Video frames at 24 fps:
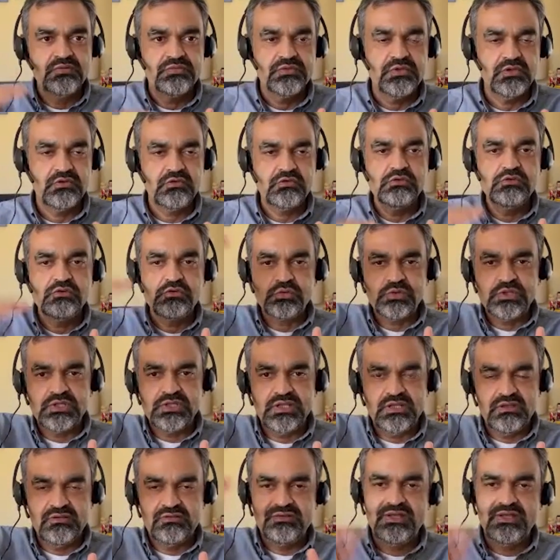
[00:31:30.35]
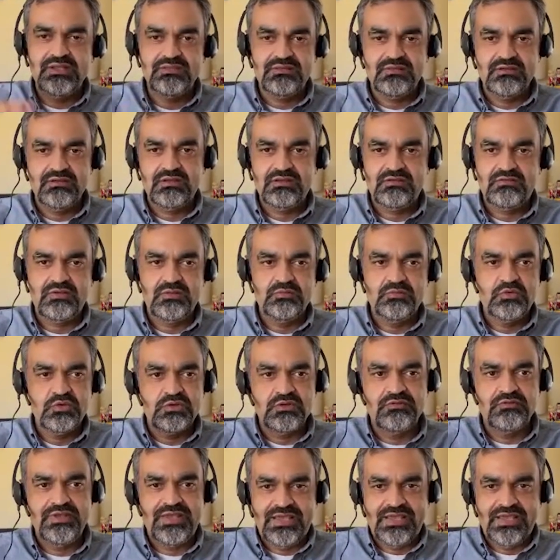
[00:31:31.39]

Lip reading: The $2 trillion is not the sum total of the